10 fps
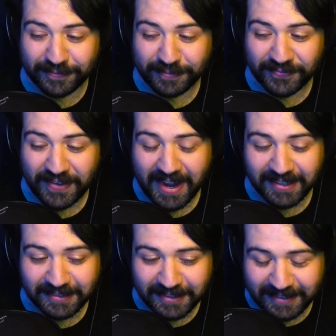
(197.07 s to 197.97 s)

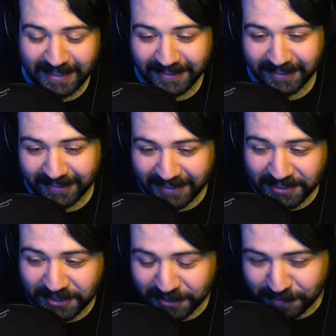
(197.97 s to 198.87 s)
Fans sent
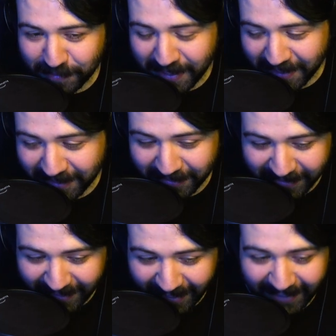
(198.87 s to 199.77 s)
delicious meat,
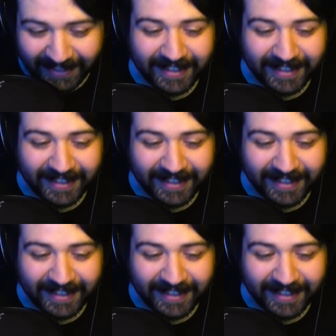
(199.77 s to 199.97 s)
okay.